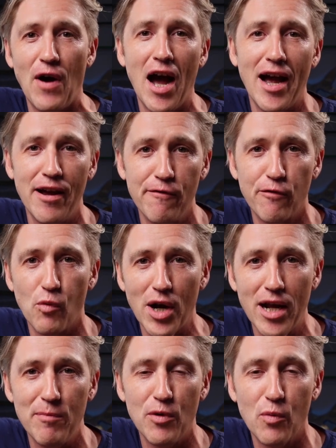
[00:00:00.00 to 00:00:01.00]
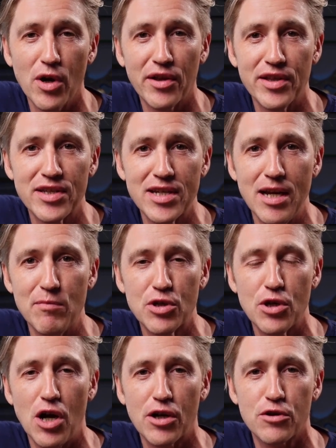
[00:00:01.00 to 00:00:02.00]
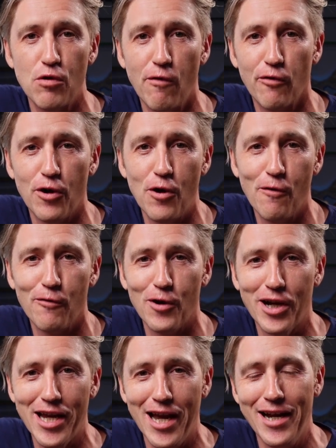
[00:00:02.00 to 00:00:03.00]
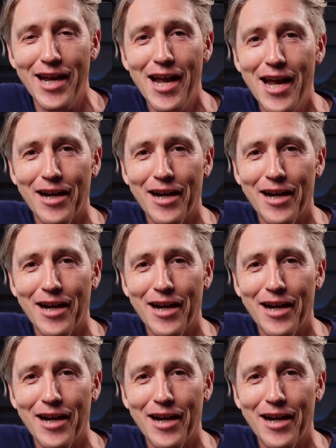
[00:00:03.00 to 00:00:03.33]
five when I'd been wearing the same socks over and over again.